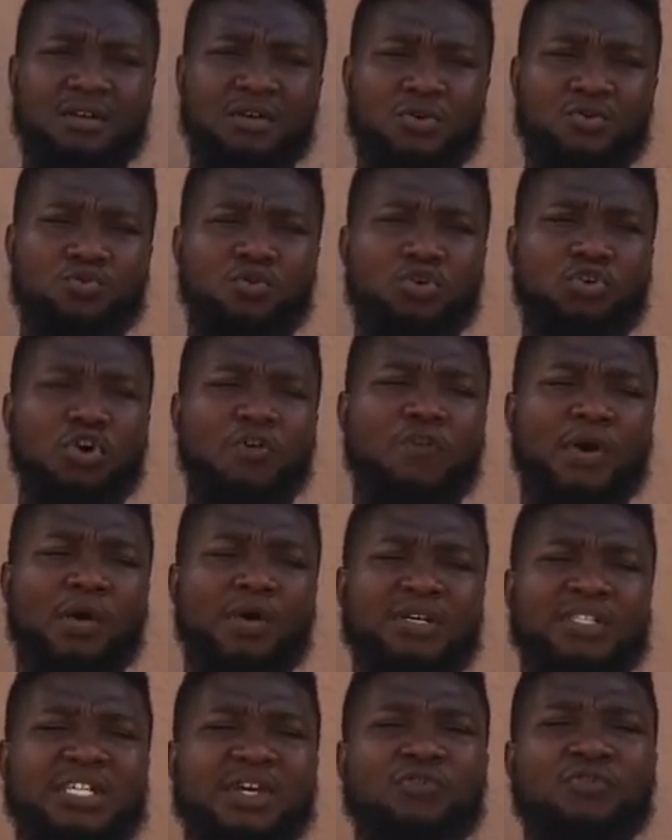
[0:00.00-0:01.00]
We cover
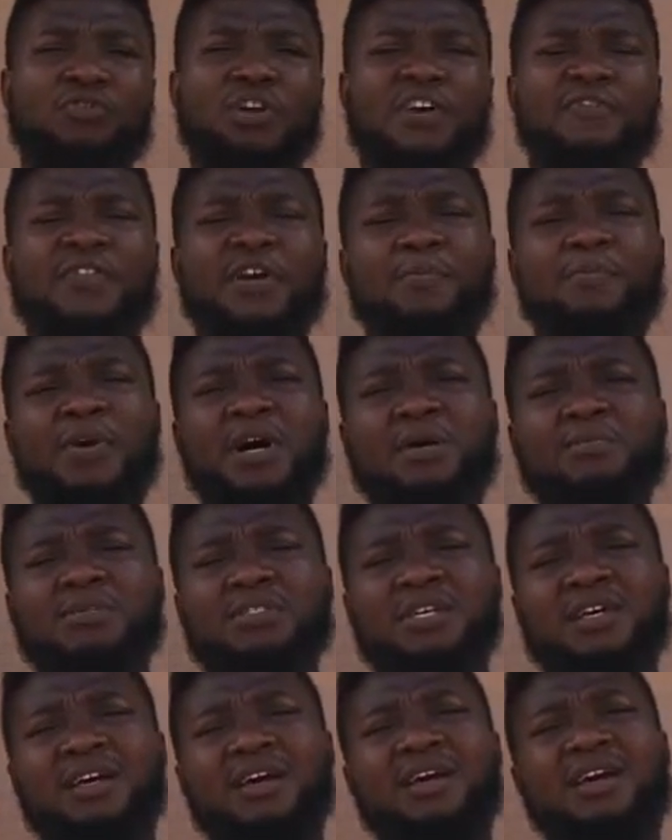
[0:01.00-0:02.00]
ourselves with raffia palms
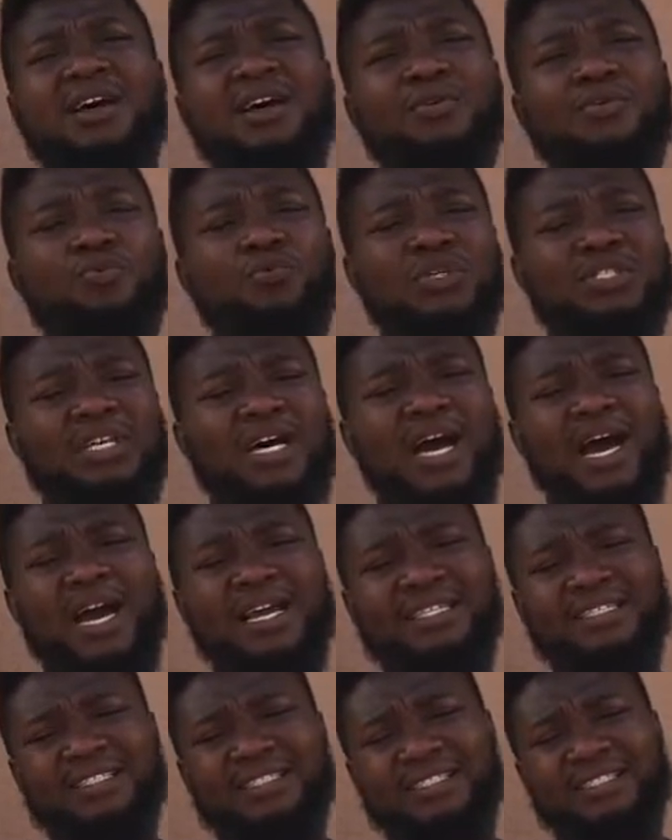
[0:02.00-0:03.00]
with
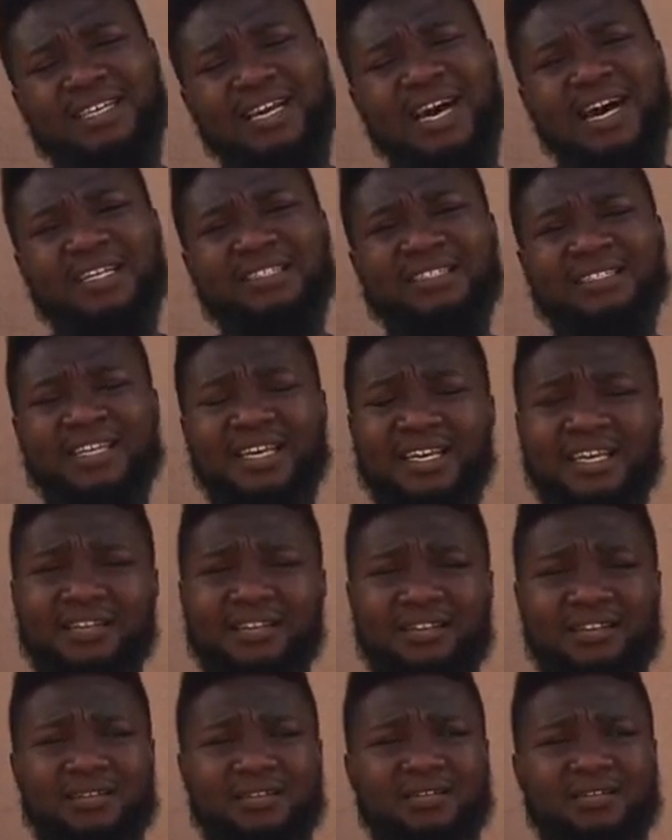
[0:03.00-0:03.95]
hides and skin.